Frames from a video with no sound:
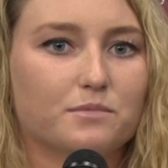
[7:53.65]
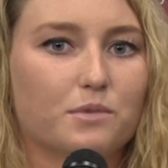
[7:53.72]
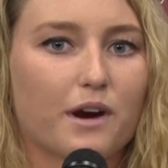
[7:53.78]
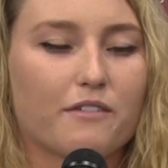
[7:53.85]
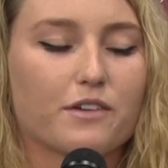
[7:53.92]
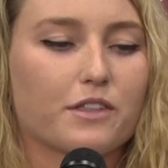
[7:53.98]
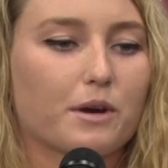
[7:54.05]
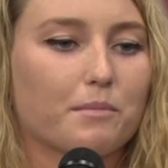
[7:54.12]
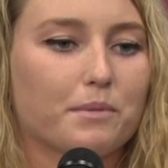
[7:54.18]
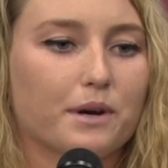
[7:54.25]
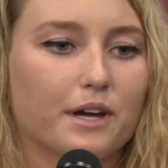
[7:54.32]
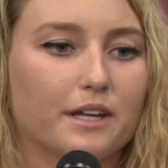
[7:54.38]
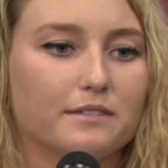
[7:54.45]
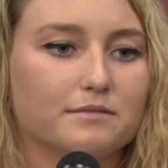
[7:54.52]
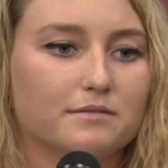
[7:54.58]
wherever they're
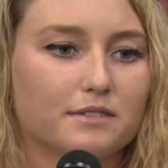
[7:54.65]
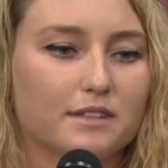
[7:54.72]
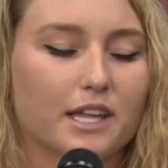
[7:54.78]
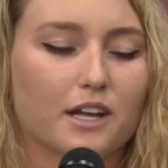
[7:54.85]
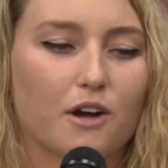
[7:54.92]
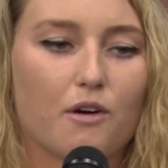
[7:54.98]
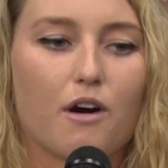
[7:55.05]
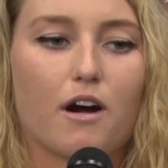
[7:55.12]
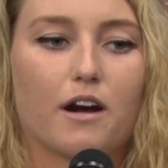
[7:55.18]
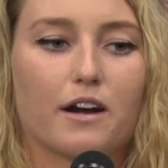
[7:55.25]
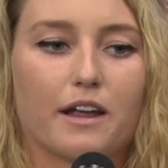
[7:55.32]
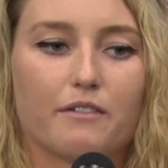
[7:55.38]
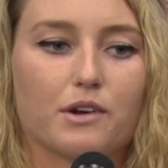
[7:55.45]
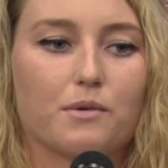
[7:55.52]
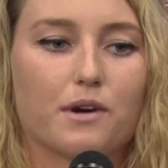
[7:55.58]
put, they go
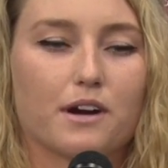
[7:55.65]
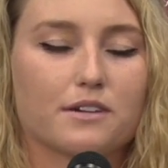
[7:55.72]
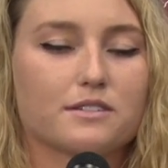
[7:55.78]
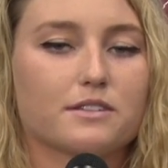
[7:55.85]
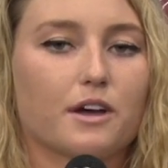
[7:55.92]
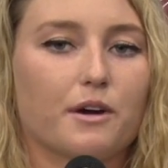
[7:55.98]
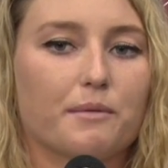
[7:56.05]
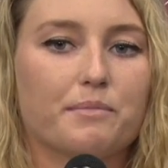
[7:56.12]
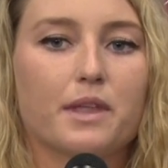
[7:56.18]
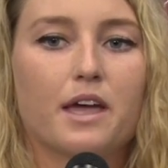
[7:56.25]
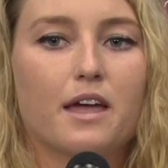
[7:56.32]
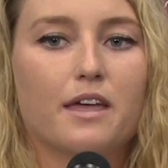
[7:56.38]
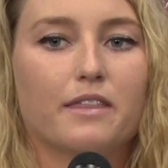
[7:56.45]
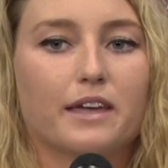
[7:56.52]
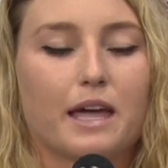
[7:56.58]
hard everywhere, so
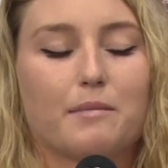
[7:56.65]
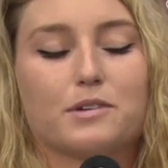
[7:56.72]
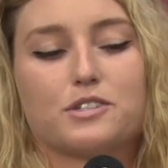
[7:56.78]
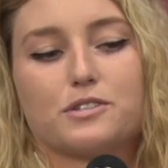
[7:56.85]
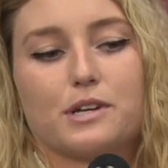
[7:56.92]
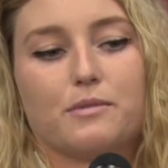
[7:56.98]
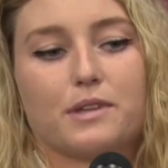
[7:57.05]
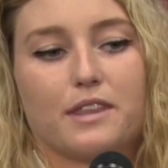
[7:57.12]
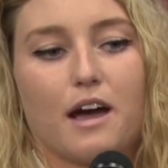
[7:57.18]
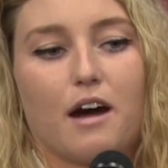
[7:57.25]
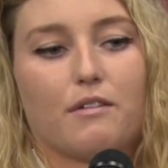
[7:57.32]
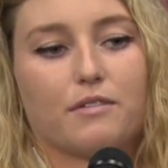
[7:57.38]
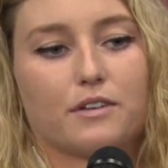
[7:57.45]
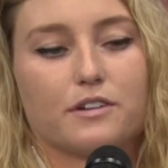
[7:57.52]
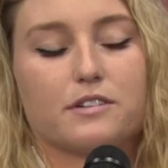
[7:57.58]
the chemistry with the
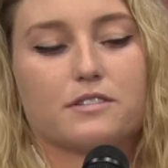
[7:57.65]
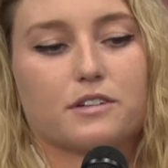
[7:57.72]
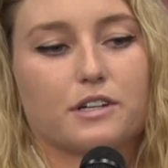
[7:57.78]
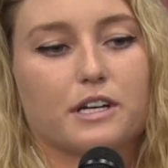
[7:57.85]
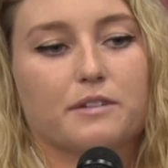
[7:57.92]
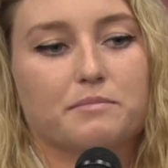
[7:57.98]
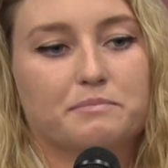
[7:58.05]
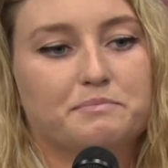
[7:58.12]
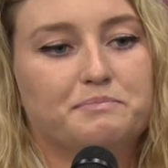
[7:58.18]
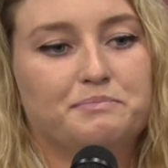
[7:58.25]
outfielders are good.